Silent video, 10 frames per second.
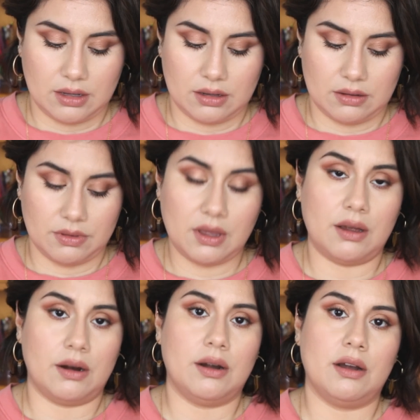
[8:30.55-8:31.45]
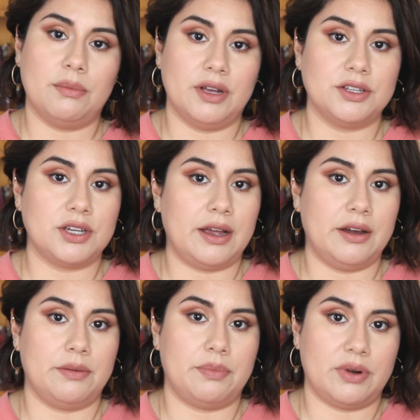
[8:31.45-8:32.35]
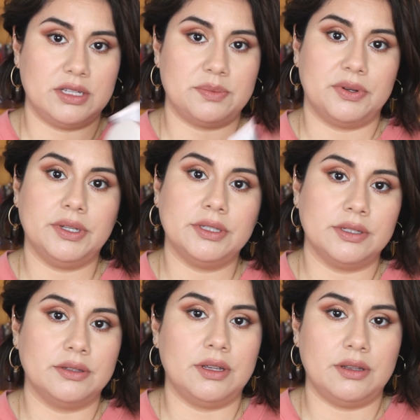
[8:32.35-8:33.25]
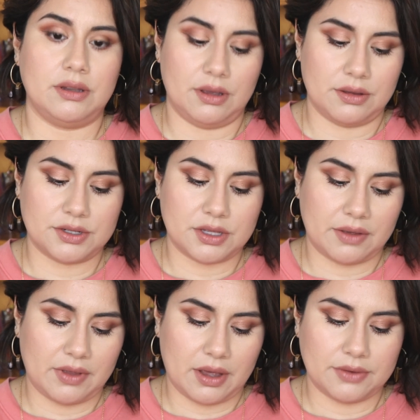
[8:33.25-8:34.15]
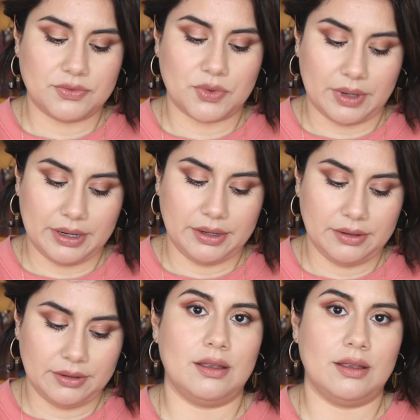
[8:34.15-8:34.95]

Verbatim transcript: Um, they are a much higher price point than the other stuff that I have tried.